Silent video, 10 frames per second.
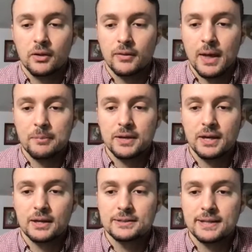That
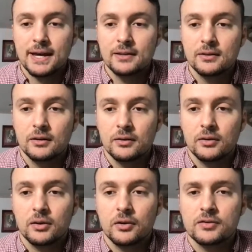being said,
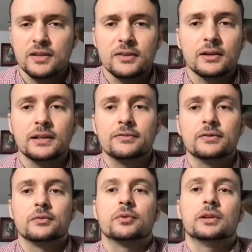there's nothing
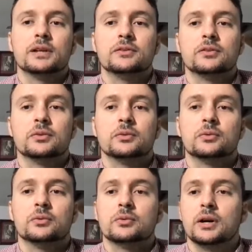left really
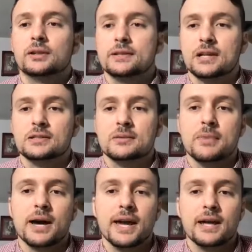to discuss on
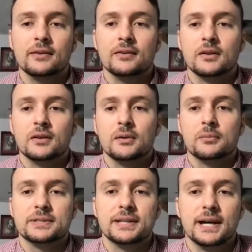my end,
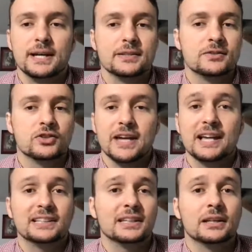besides just
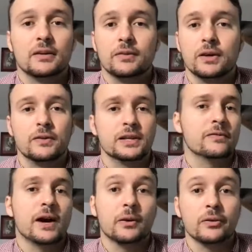asking if you have any
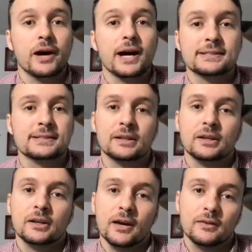final thoughts,
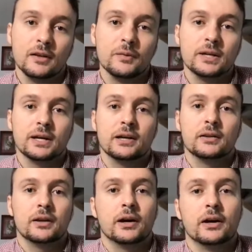and then we
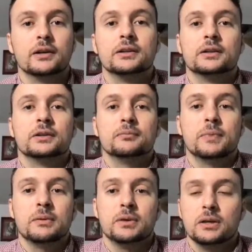can
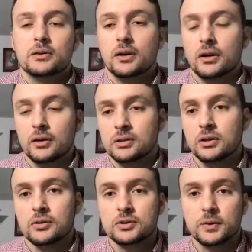maybe
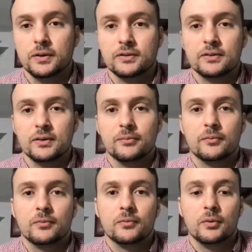close with some
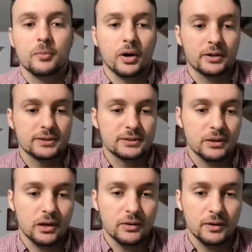remarks
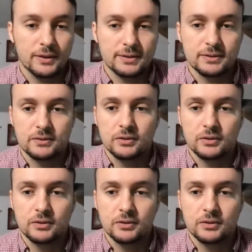on this